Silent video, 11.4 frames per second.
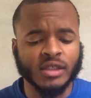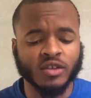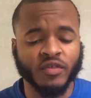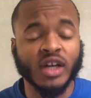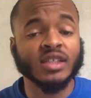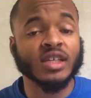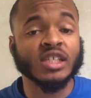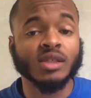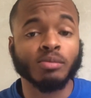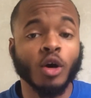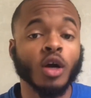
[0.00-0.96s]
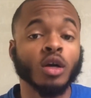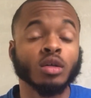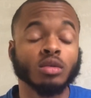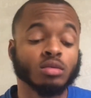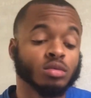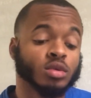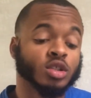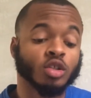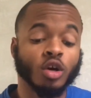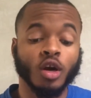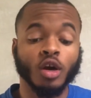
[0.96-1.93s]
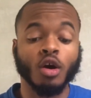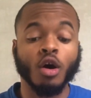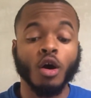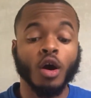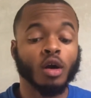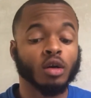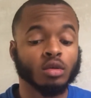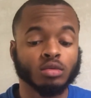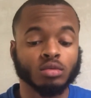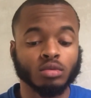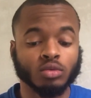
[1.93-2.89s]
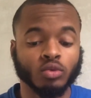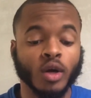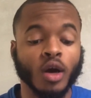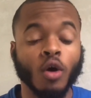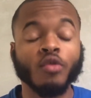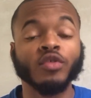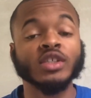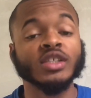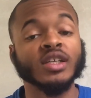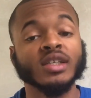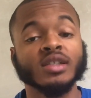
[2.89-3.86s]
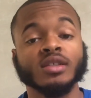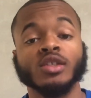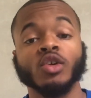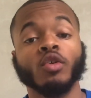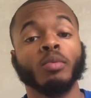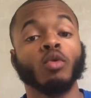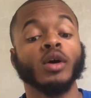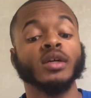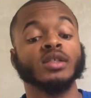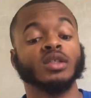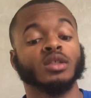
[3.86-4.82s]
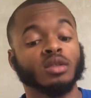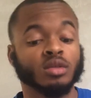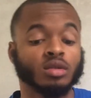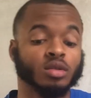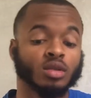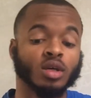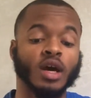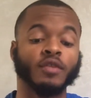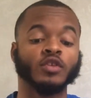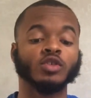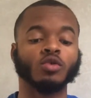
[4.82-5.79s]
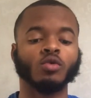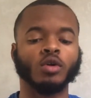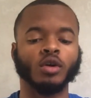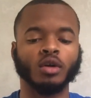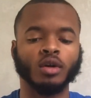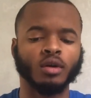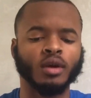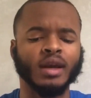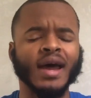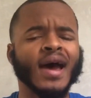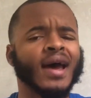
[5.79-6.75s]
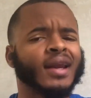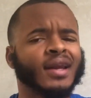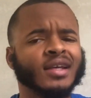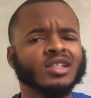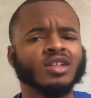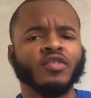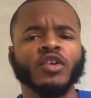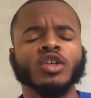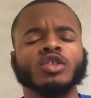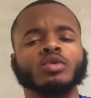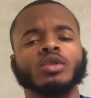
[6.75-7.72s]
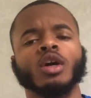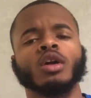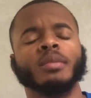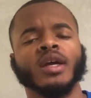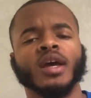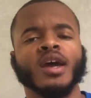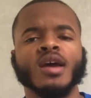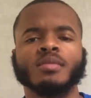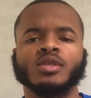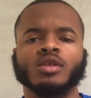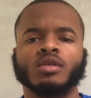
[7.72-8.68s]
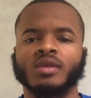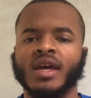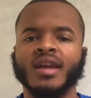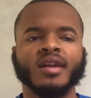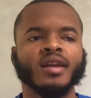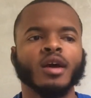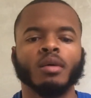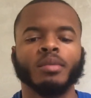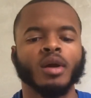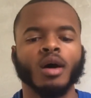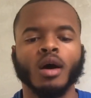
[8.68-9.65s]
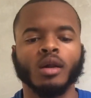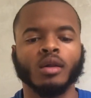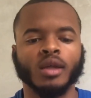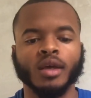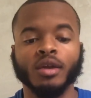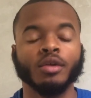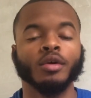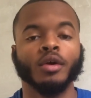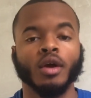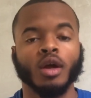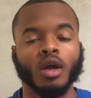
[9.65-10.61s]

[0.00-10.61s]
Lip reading: Javonte Smart, the starting guard, went 0 for 6, 0 points after scoring 9 in each of the first 2 tournament games, so that didn't help at all either.